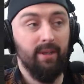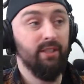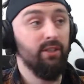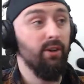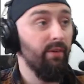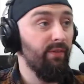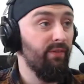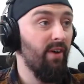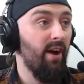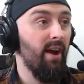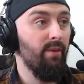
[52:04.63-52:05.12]
He's
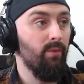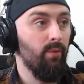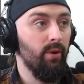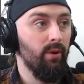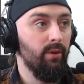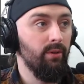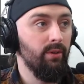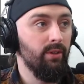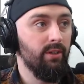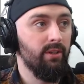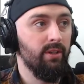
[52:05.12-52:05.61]
got 5
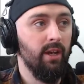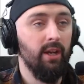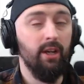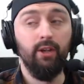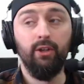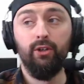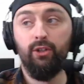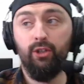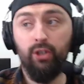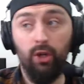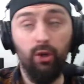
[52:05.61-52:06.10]
wounds,
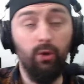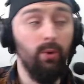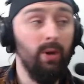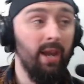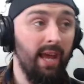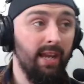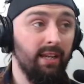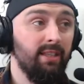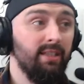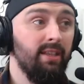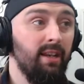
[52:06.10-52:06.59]
2
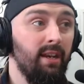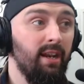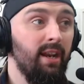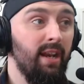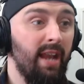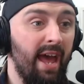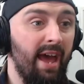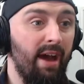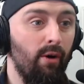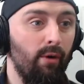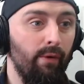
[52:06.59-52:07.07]
less than an
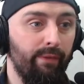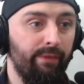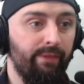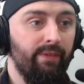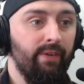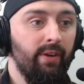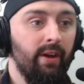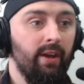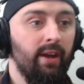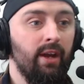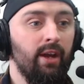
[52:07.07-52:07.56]
elf.